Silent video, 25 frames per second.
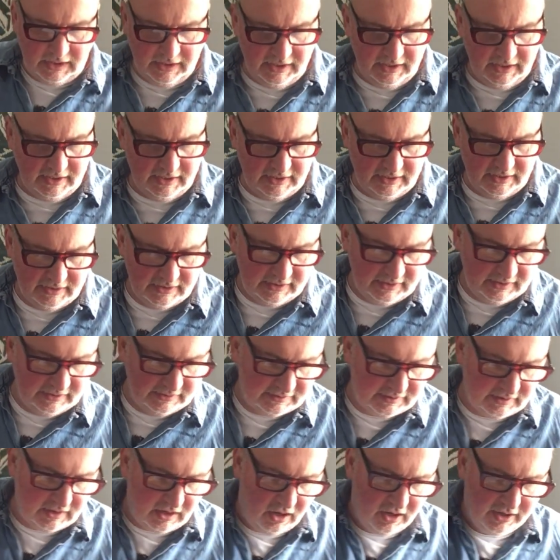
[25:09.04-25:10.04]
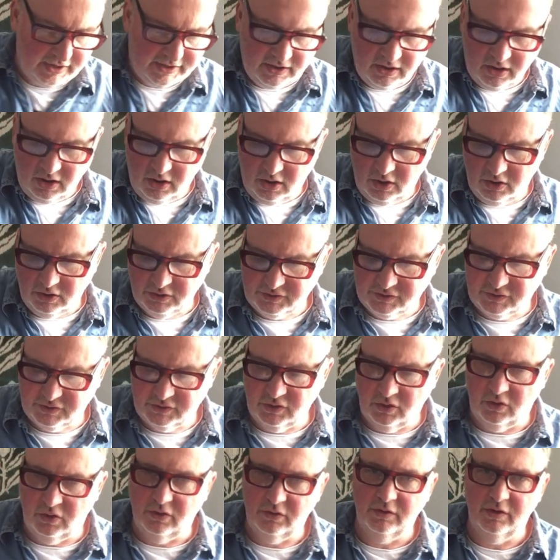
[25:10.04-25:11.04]
is I cast
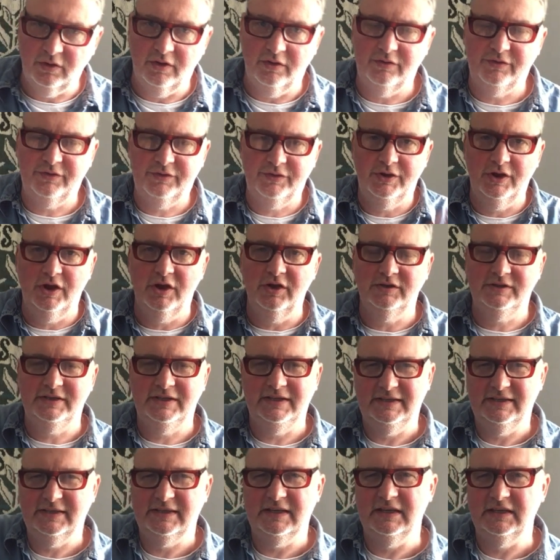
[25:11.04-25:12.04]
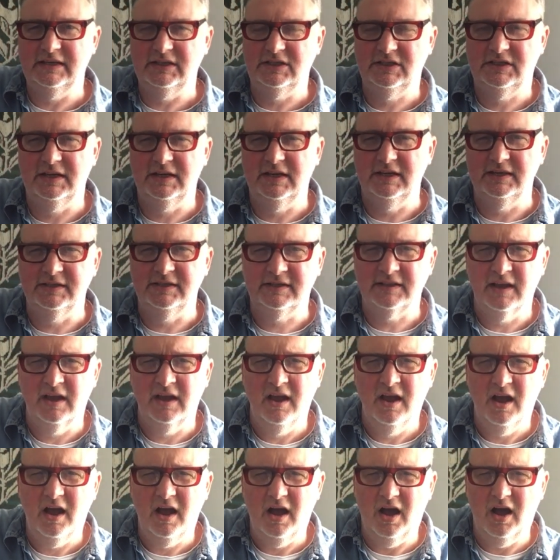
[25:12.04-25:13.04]
on 30 stitches
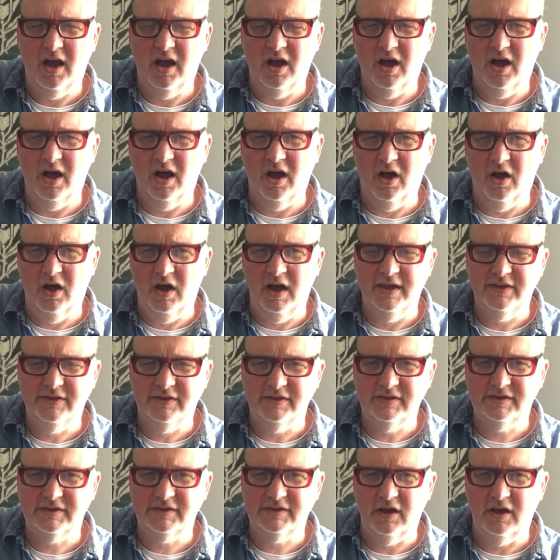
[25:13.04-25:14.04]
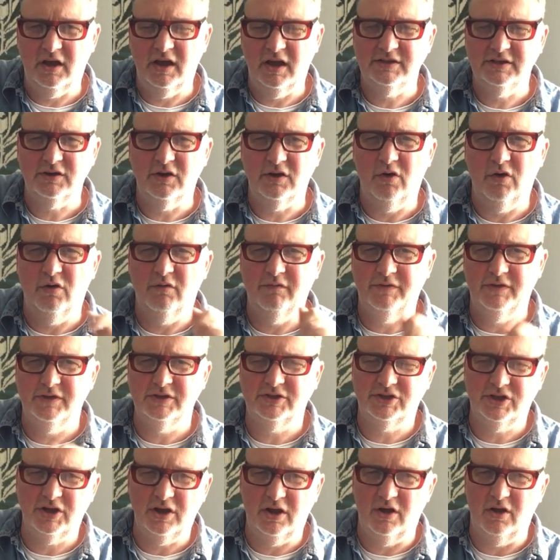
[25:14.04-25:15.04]
either side of
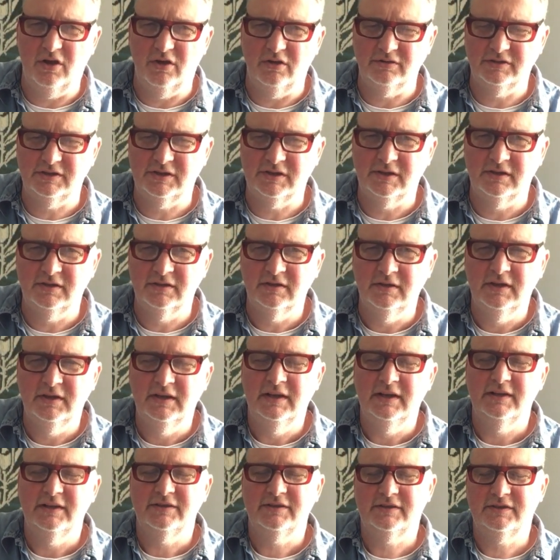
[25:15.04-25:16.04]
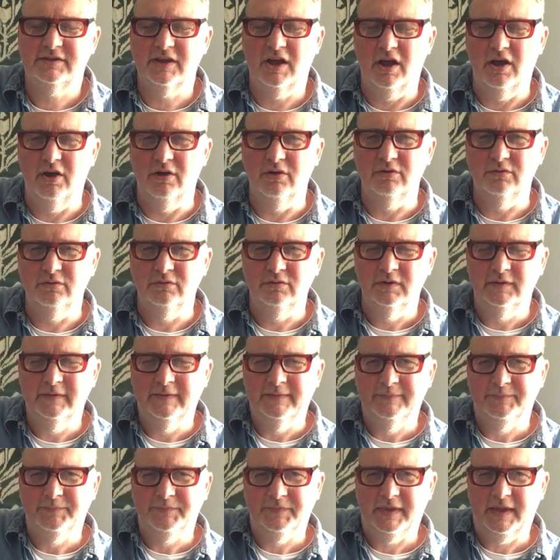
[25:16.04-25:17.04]
the chart. So
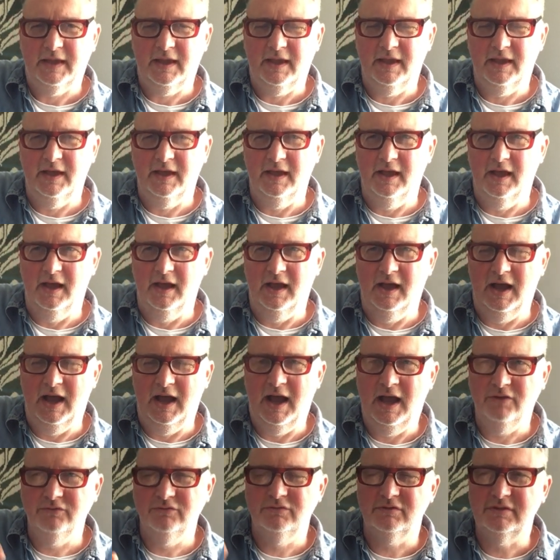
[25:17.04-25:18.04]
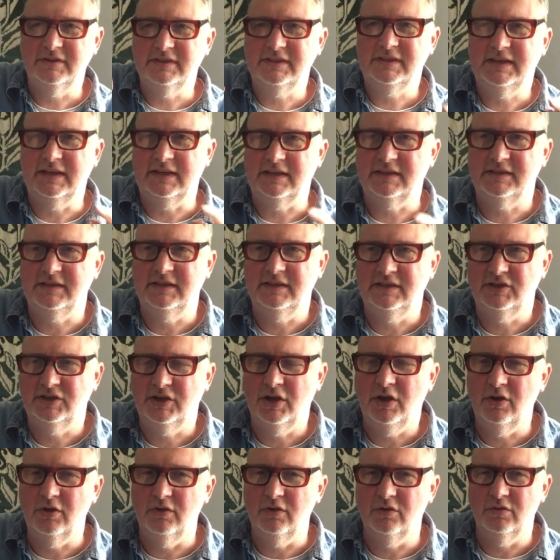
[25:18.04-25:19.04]

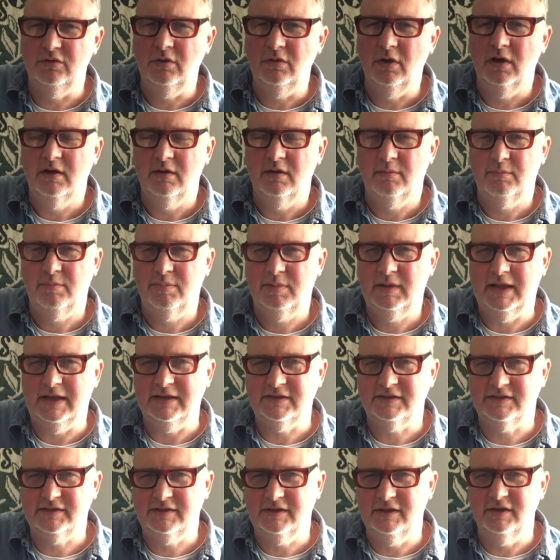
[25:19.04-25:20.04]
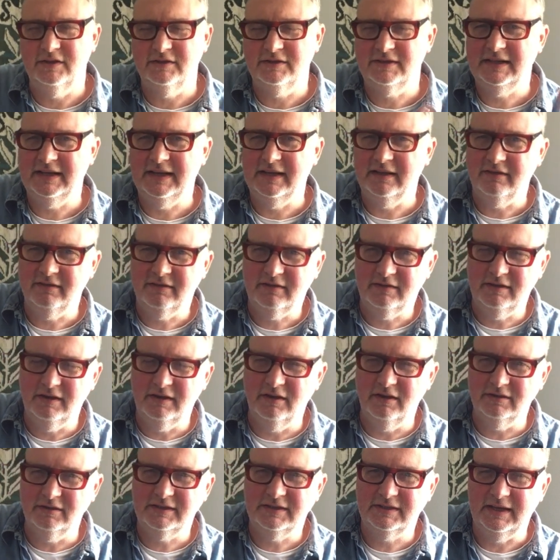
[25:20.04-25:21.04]
162 plus 30 and
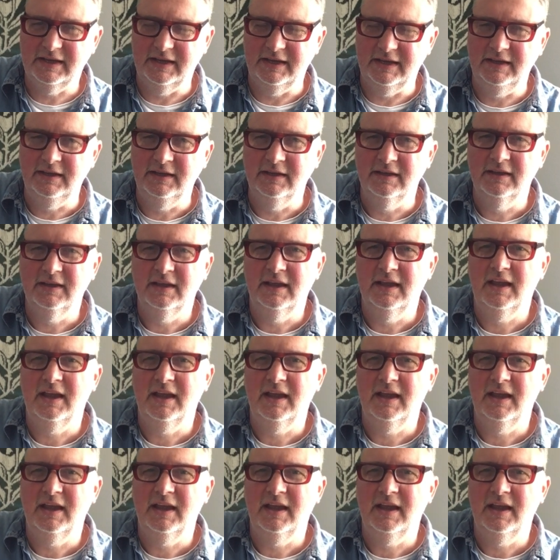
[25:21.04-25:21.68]
30